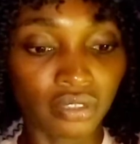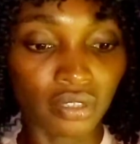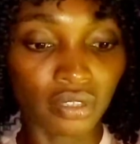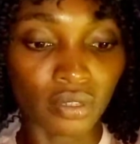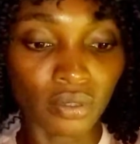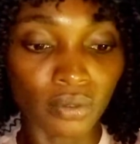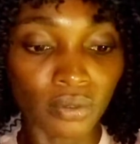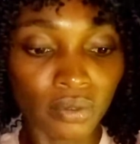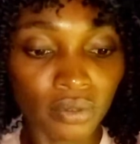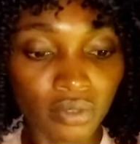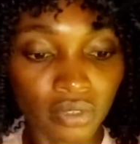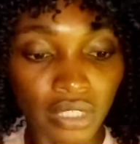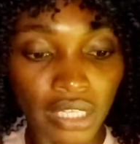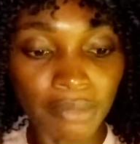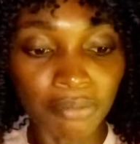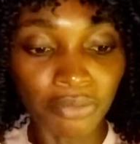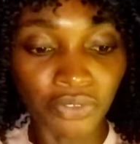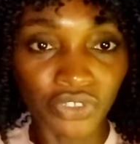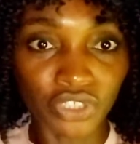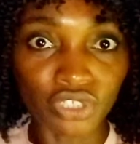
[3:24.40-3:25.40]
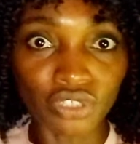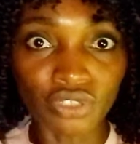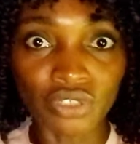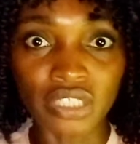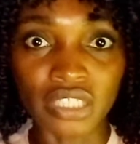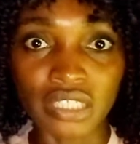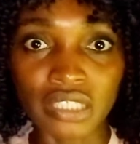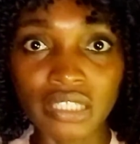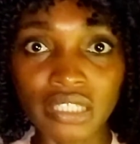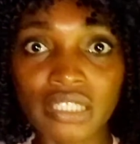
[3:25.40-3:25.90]
so let me
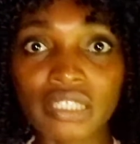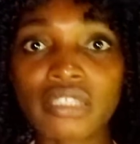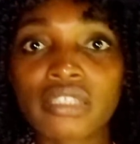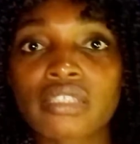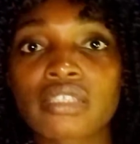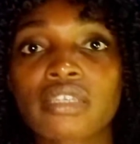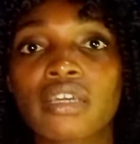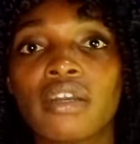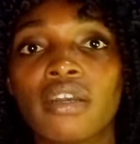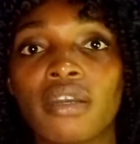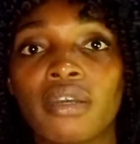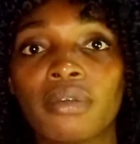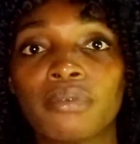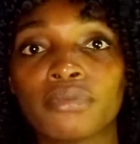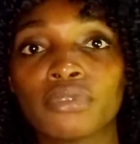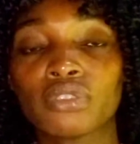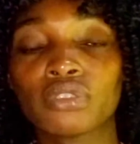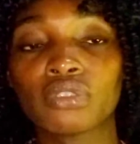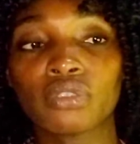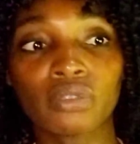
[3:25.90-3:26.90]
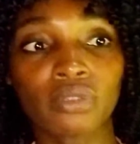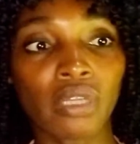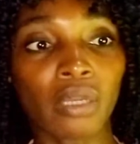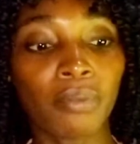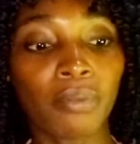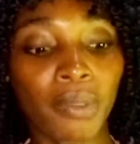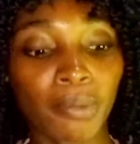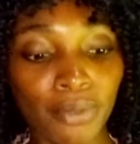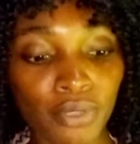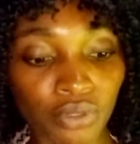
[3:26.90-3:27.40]
reduce it um, so
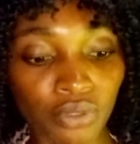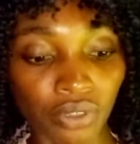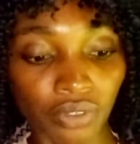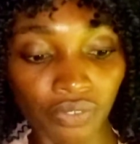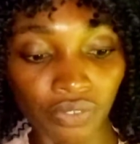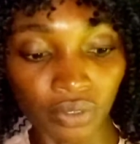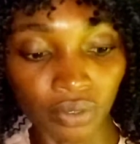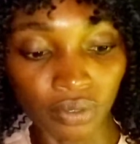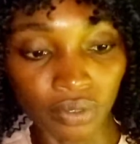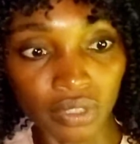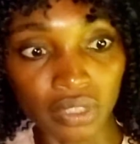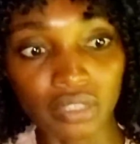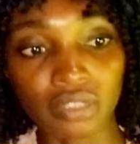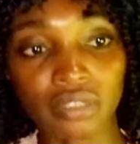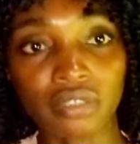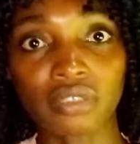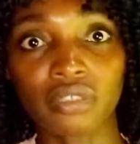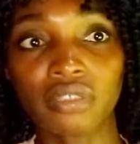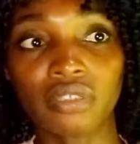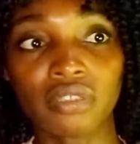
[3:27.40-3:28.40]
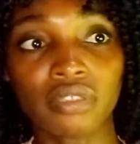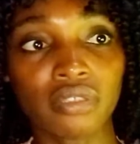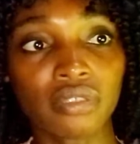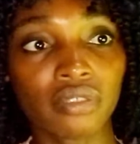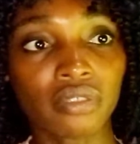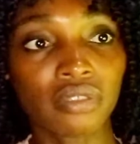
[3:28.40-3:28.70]
i'll be able to review this one.